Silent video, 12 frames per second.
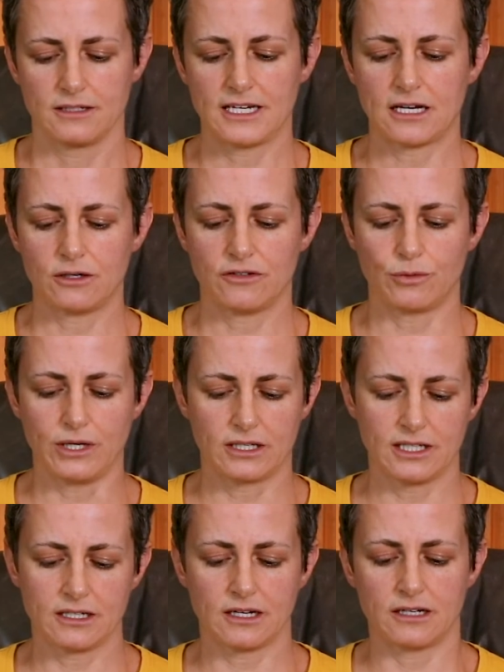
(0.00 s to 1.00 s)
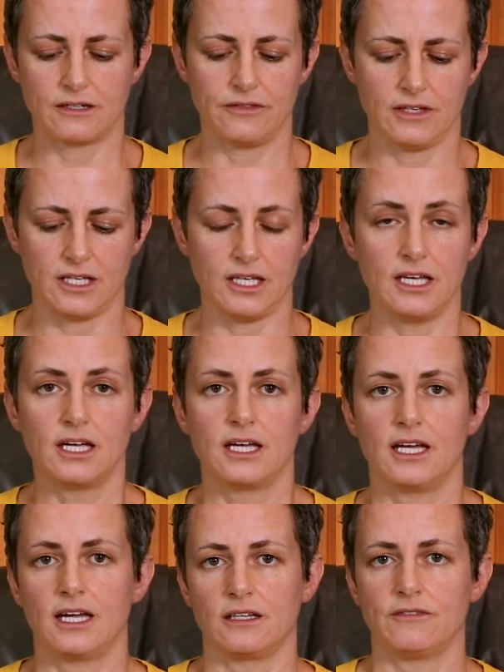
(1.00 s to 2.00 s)
Now, if we click on the
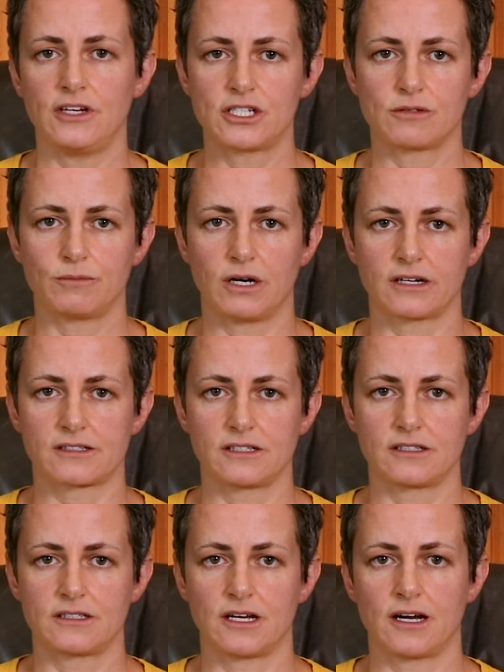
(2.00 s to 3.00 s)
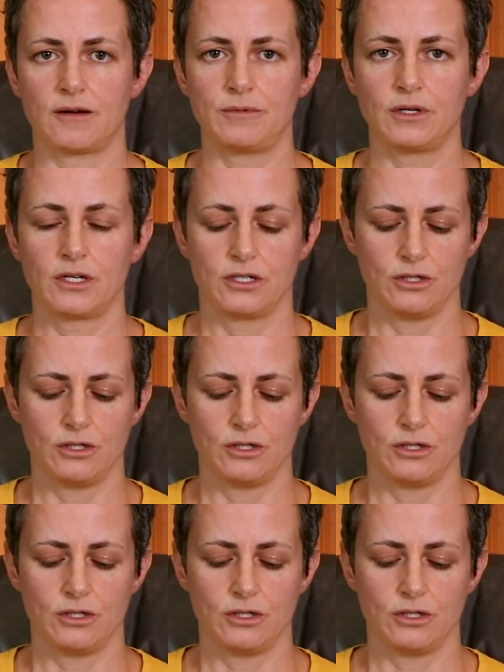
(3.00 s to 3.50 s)
elevation box at the top,